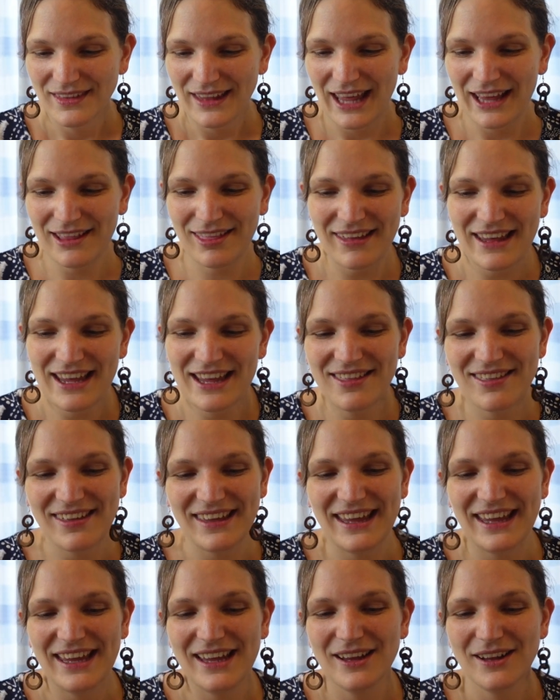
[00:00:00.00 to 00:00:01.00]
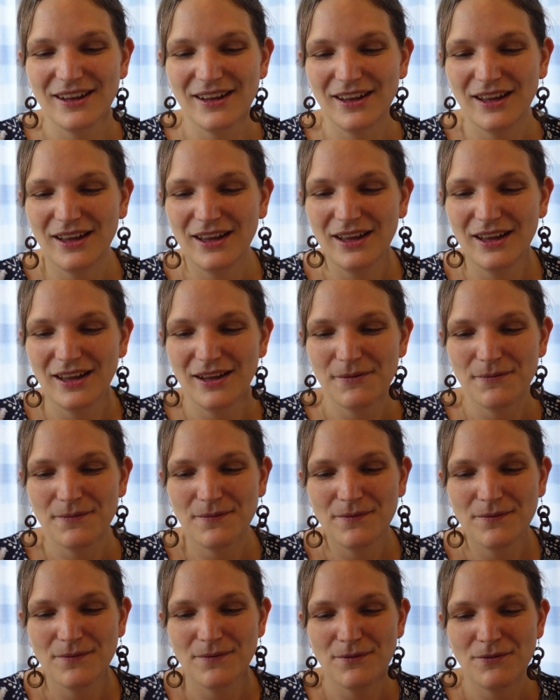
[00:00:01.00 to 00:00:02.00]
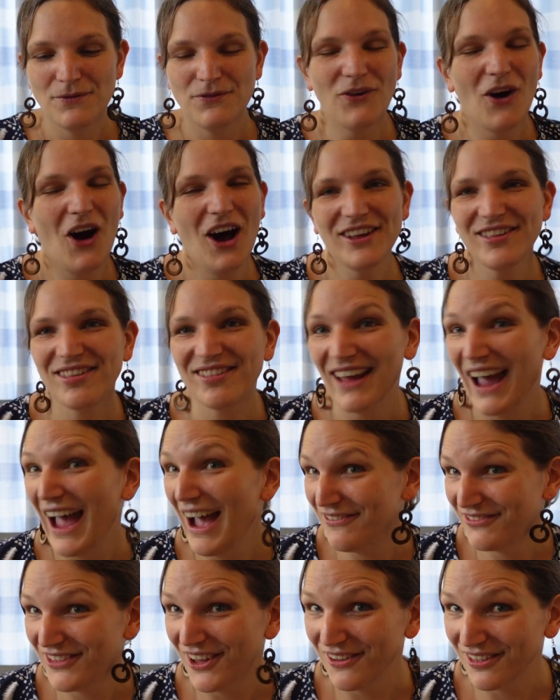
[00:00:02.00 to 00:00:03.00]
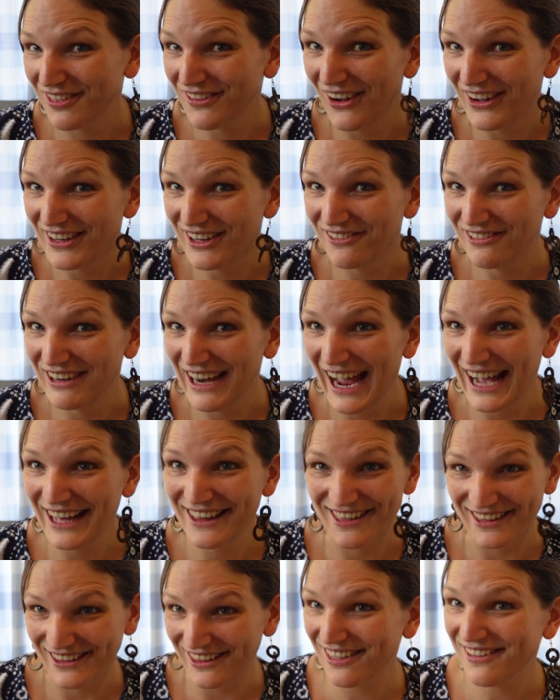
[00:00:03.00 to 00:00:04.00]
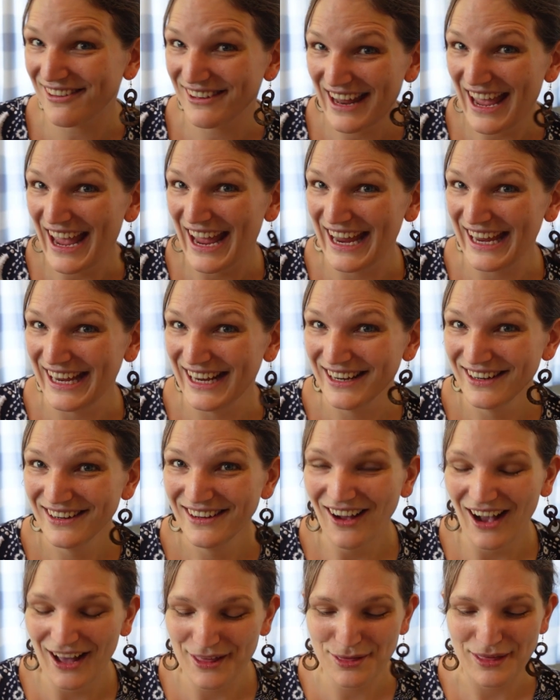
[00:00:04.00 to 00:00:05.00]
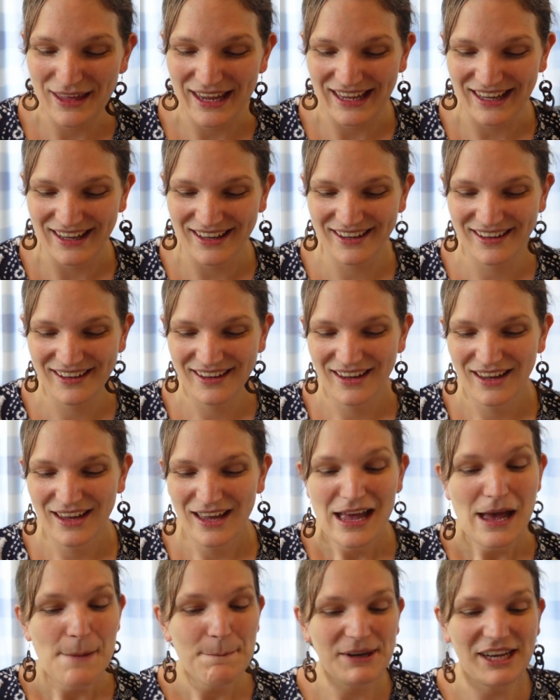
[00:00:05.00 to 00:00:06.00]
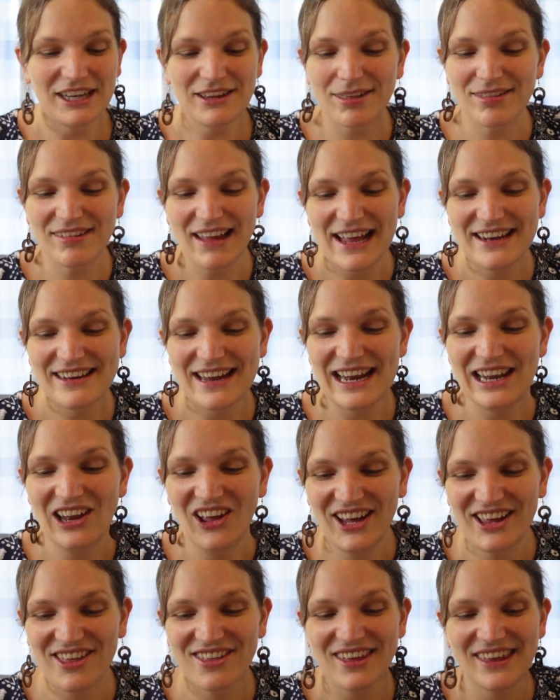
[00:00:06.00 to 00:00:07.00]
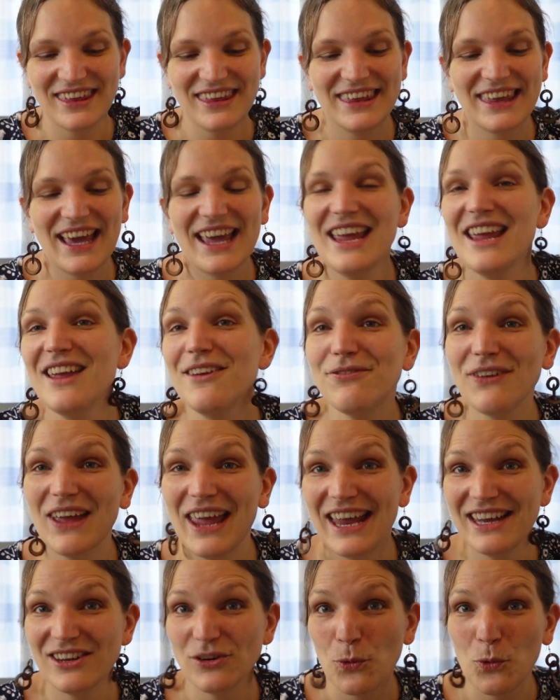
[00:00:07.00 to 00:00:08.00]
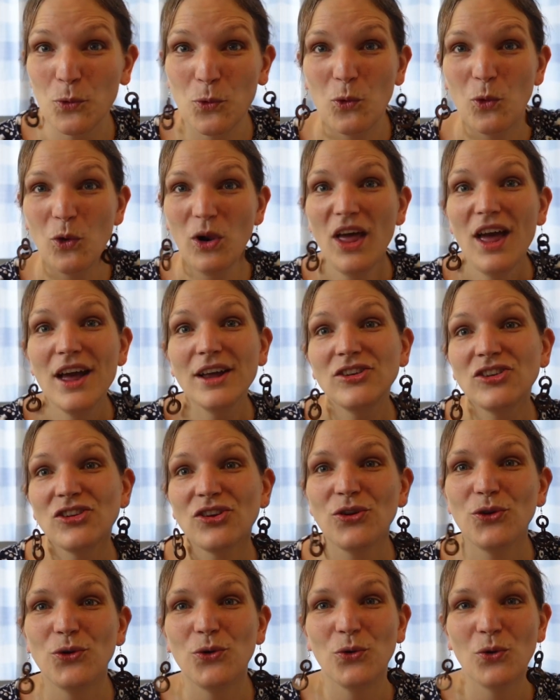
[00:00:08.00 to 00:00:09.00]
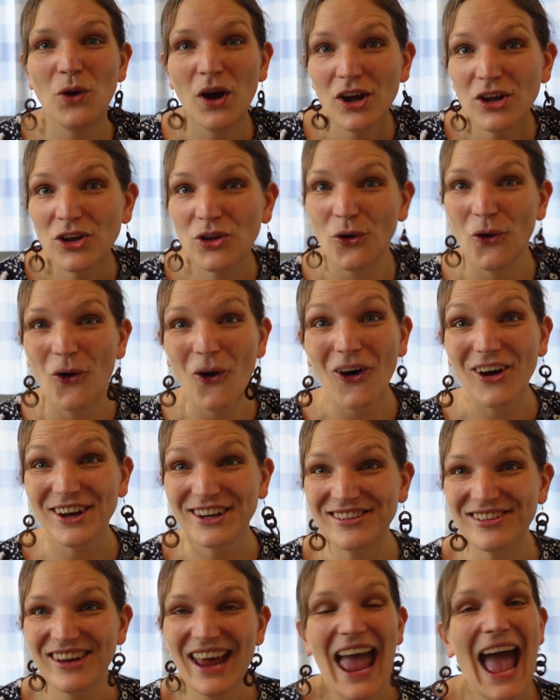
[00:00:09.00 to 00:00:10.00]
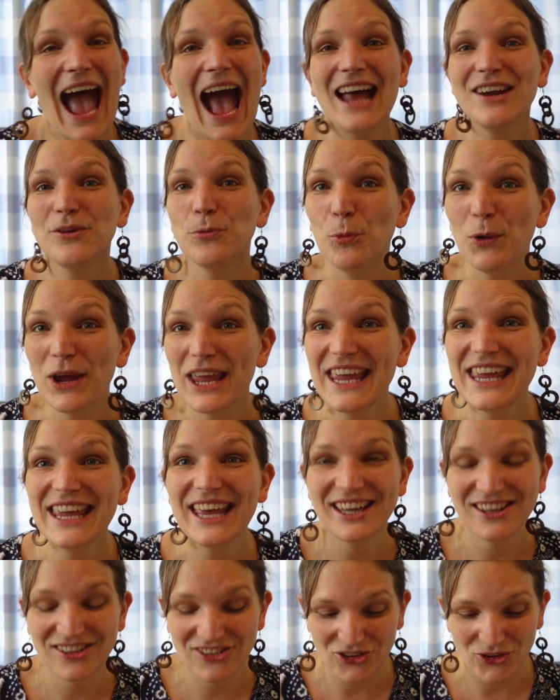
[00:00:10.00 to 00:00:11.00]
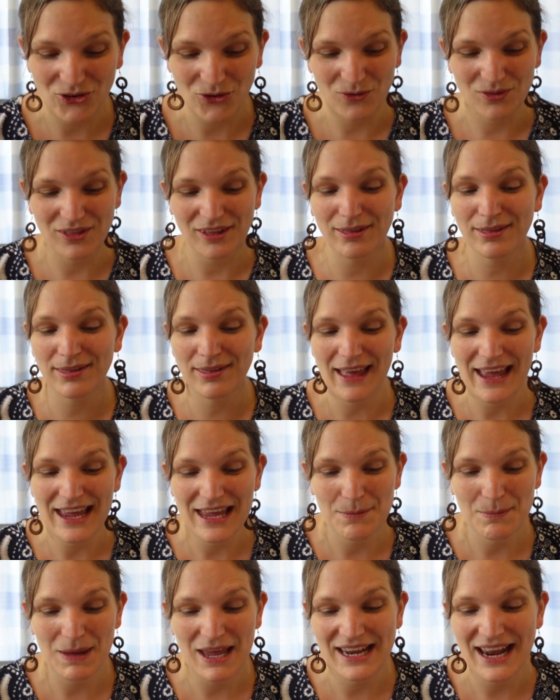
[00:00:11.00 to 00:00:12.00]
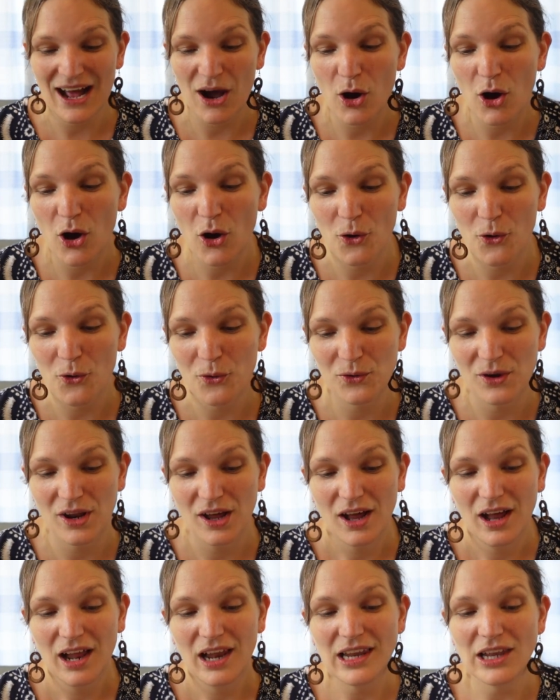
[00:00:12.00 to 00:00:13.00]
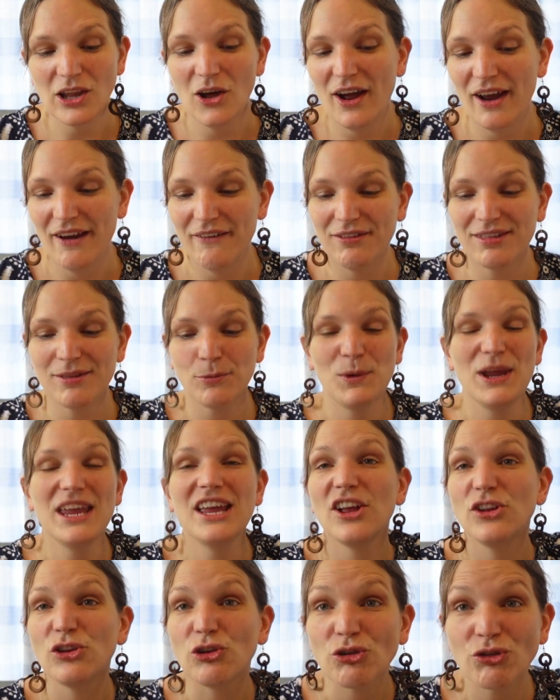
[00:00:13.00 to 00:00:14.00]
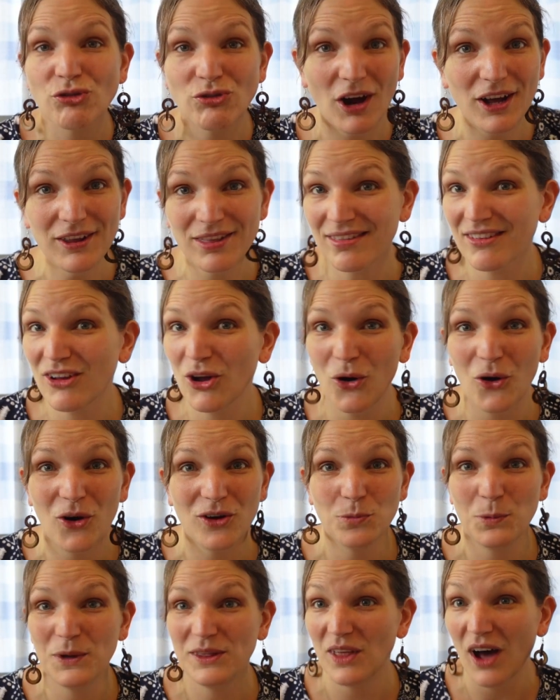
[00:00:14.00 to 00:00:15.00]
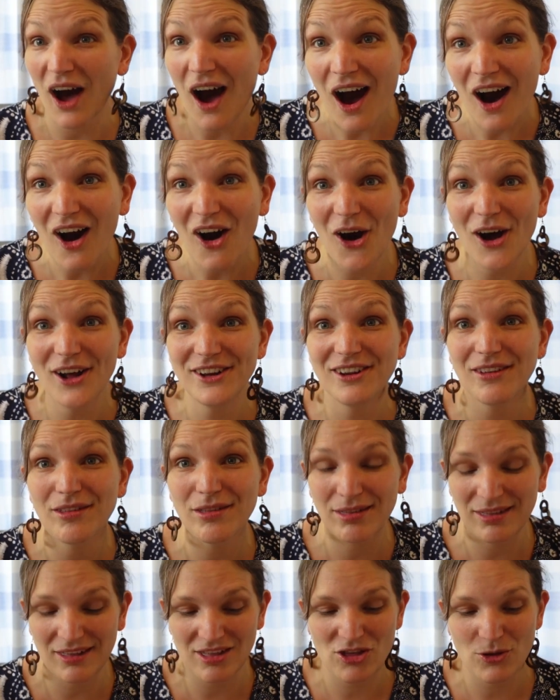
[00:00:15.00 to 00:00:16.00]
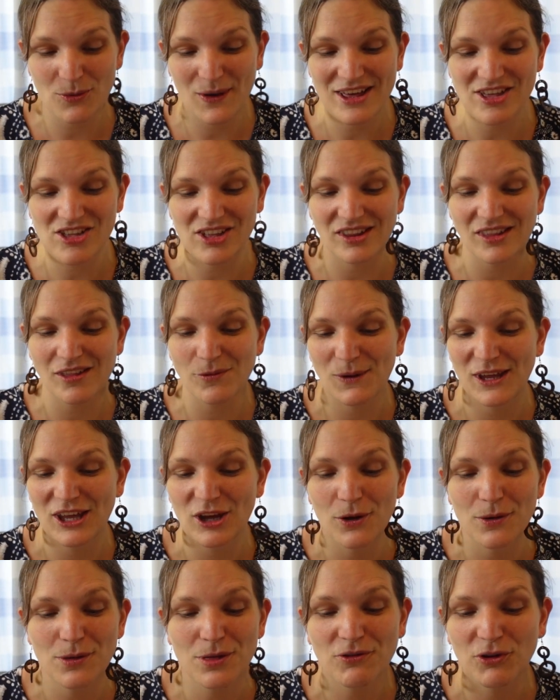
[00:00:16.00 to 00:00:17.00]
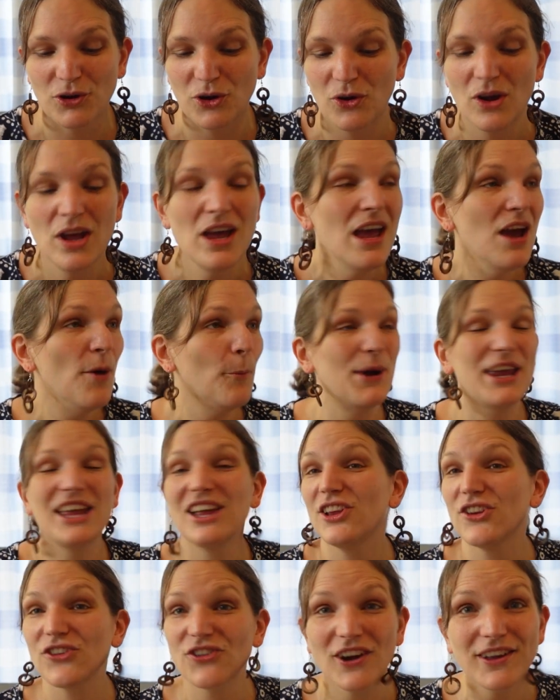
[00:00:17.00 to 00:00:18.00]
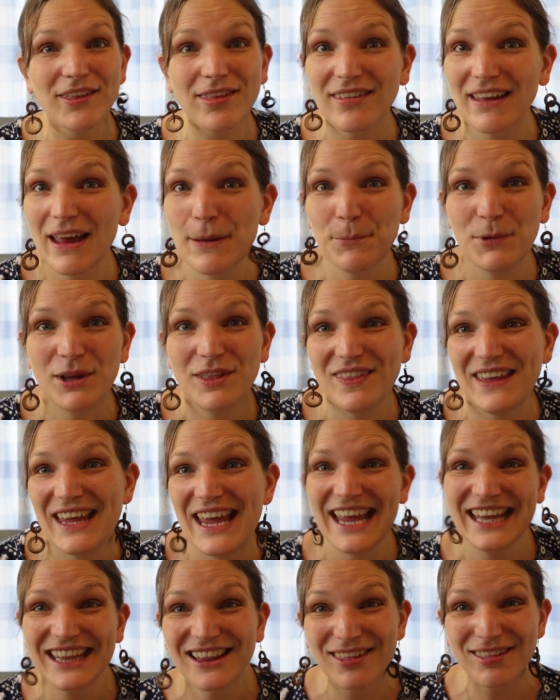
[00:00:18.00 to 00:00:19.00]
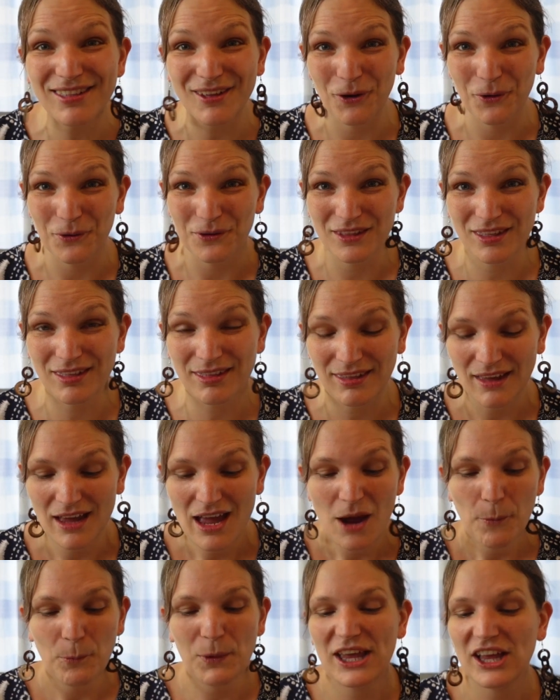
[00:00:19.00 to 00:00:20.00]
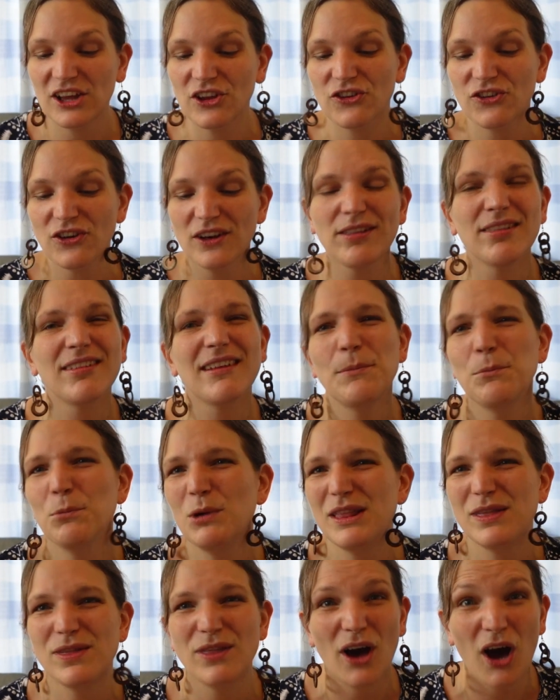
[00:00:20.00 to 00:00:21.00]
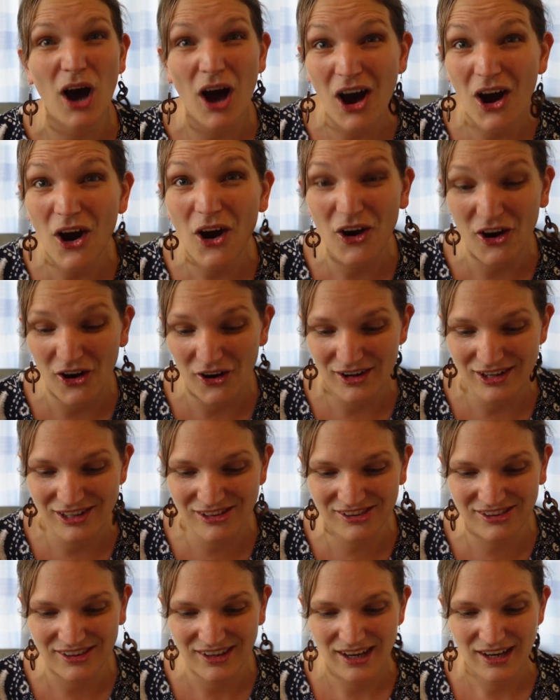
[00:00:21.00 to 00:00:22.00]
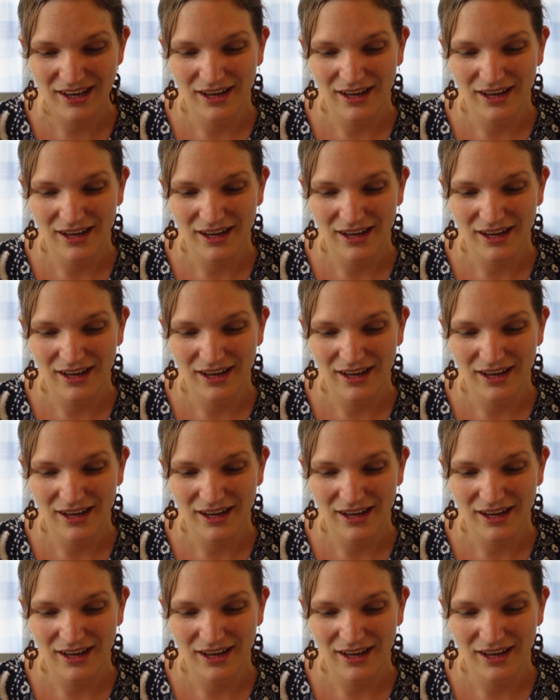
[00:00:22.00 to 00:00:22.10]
It's easy for us to have those kind of reactions today, I think. But instead, Elisha gave it all to God. And we can do the same in our own lives. We can trust God with the hard situations we go through. We can trust him with the insults. We can trust him with the hurt.